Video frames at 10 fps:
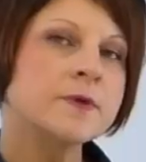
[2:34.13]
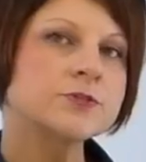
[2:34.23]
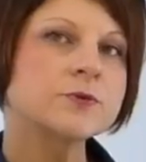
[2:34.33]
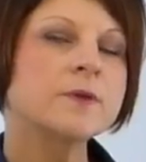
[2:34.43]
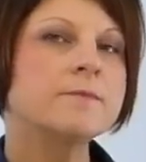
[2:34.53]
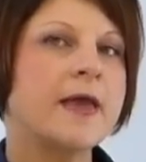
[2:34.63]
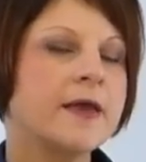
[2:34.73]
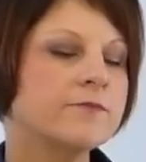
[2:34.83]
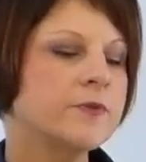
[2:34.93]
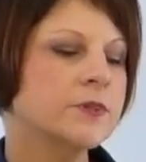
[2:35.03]
measurement may
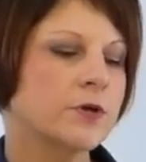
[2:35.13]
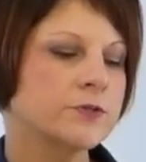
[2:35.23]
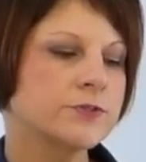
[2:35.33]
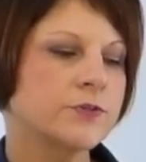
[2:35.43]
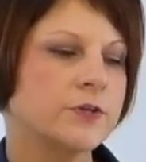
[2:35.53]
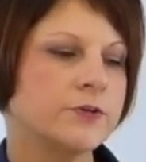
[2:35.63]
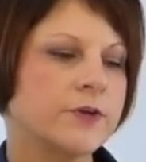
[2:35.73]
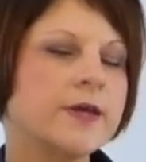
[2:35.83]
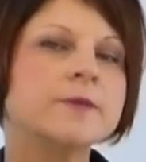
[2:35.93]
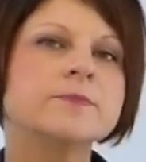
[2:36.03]
have been larger than your
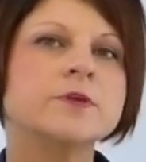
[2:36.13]
hip.